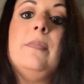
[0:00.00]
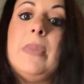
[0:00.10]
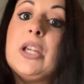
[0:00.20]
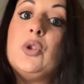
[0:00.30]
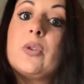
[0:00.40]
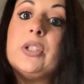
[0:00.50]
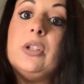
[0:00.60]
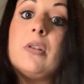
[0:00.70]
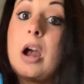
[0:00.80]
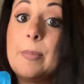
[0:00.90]
make sure
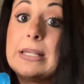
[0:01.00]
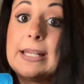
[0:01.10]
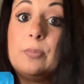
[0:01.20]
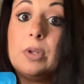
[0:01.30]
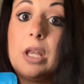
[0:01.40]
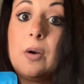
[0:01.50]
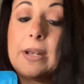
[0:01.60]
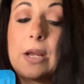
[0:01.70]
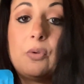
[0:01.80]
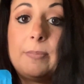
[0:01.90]
to comment down below
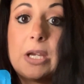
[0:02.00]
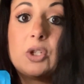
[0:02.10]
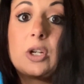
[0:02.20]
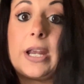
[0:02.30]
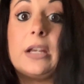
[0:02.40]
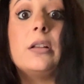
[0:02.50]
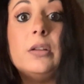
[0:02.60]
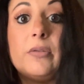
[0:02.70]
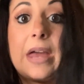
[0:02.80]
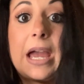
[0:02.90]
and I will make sure I
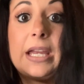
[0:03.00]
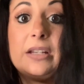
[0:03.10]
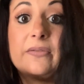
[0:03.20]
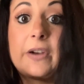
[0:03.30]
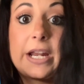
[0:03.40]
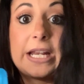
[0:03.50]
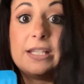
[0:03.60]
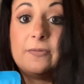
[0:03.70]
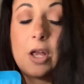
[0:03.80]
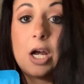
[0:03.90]
include that in Friday's
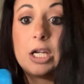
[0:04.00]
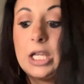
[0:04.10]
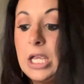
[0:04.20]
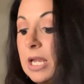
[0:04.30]
vlog.